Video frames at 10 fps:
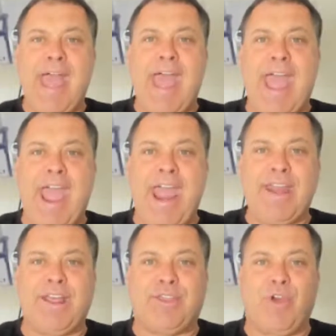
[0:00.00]
And
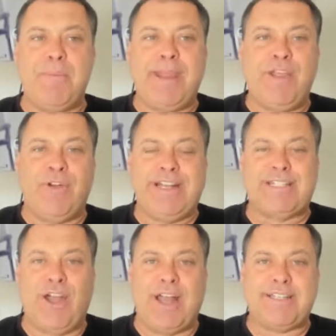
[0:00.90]
throw me your
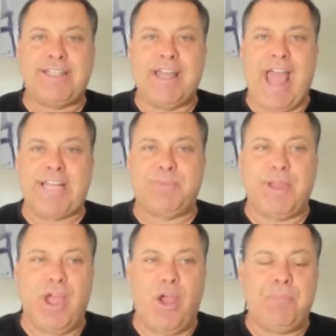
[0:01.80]
insights as we
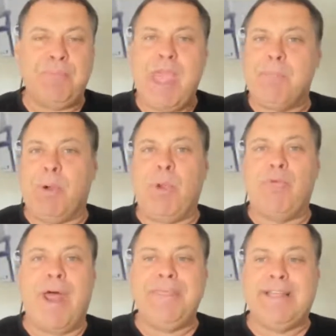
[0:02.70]
go. But we
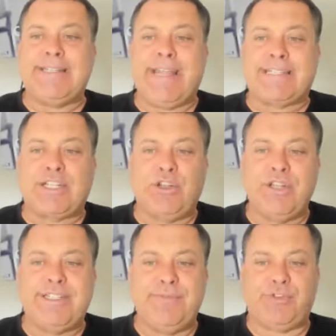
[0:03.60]
run this
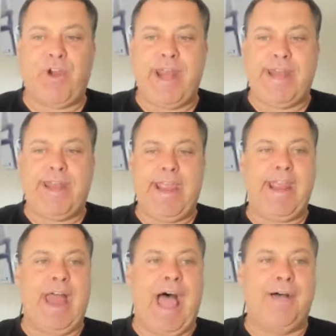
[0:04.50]
exclusive training in
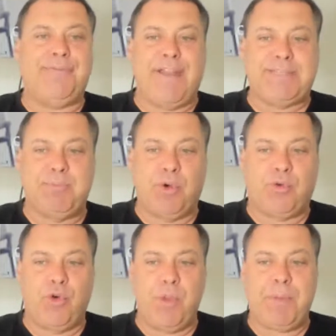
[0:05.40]
our Facebook
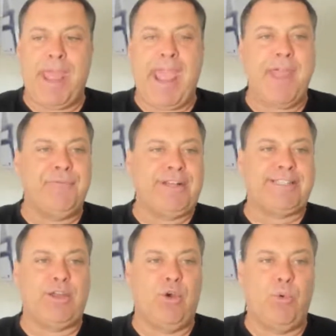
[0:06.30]
group every
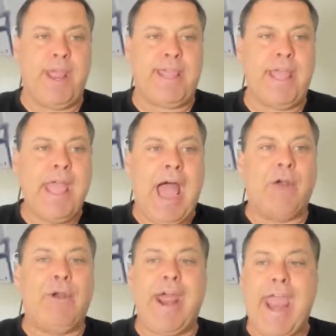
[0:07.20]
single week
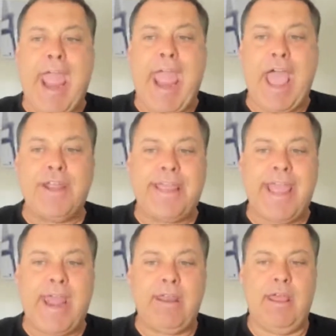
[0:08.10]
around how to get